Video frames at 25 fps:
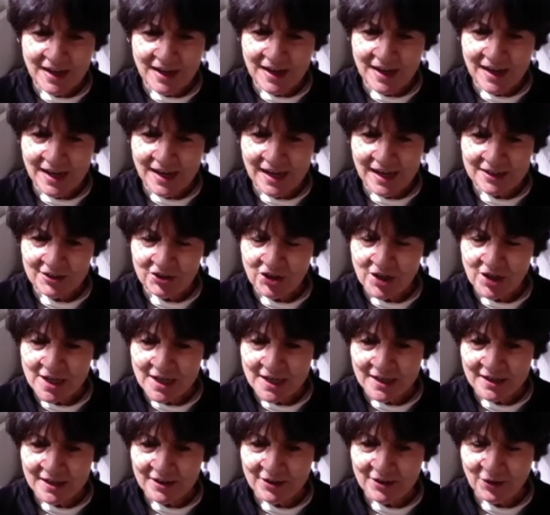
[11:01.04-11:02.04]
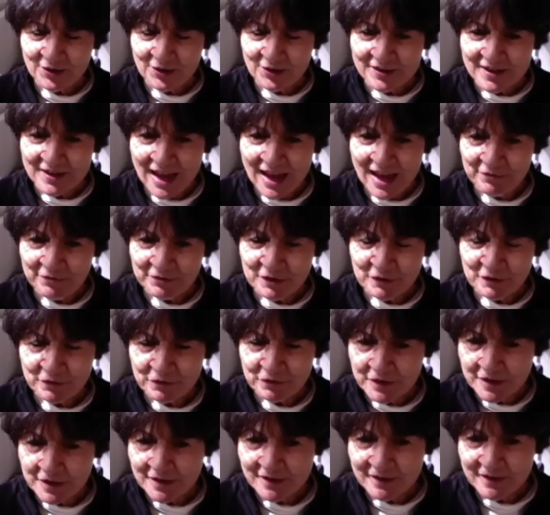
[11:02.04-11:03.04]
actually got to have an
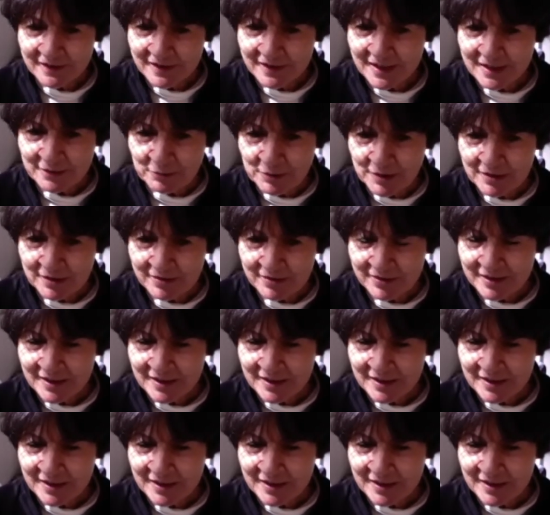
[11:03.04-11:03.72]
affinity with